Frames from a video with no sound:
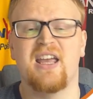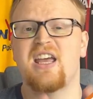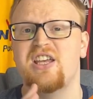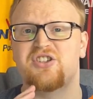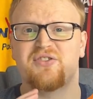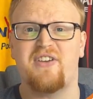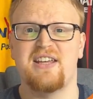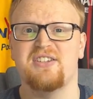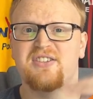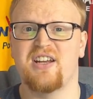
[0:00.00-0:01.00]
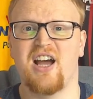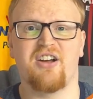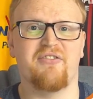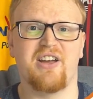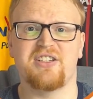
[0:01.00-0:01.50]
It's just faces and icon
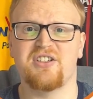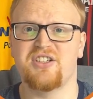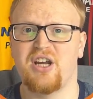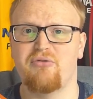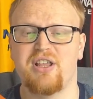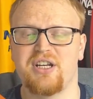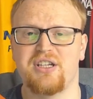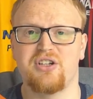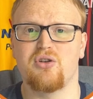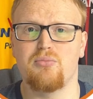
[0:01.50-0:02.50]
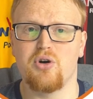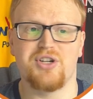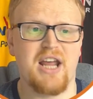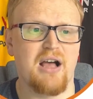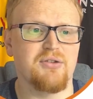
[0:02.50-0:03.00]
faces. You don't really need to do much
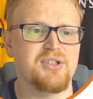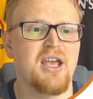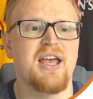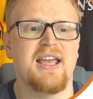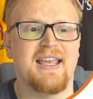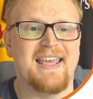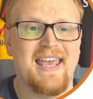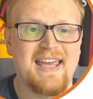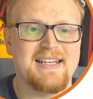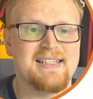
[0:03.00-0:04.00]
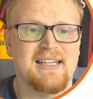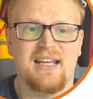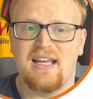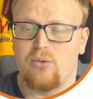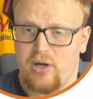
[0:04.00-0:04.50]
else. Kits,
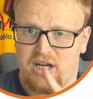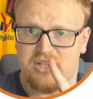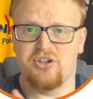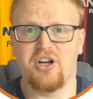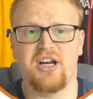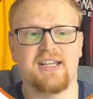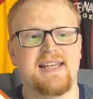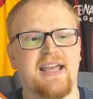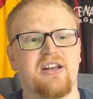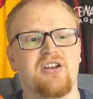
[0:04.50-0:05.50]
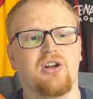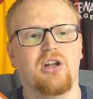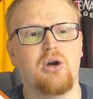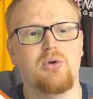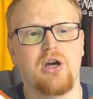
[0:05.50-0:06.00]
we're going to touch on in a second.
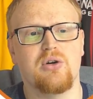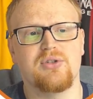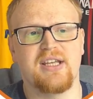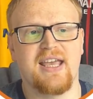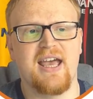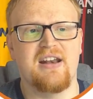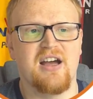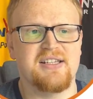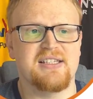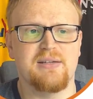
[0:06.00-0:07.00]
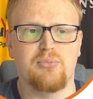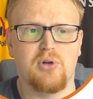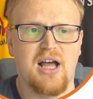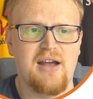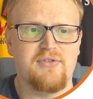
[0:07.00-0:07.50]
Logos, again, nice and simple.
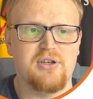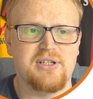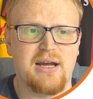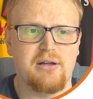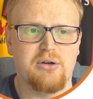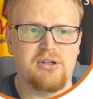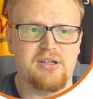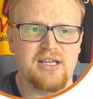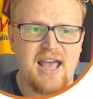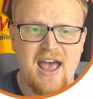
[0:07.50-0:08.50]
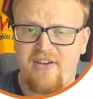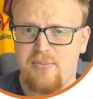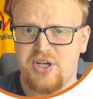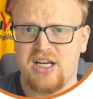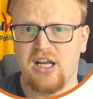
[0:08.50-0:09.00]
I've downloaded the
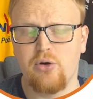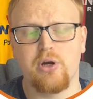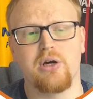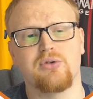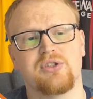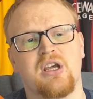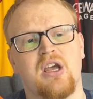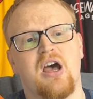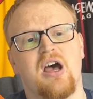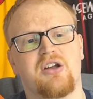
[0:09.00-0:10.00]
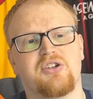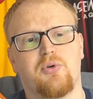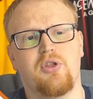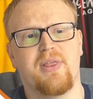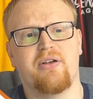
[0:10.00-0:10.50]
FMG logos and just put
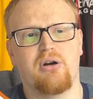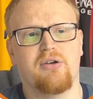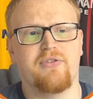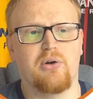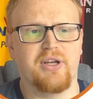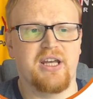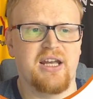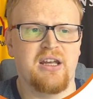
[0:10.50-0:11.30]
them in their own little folder here.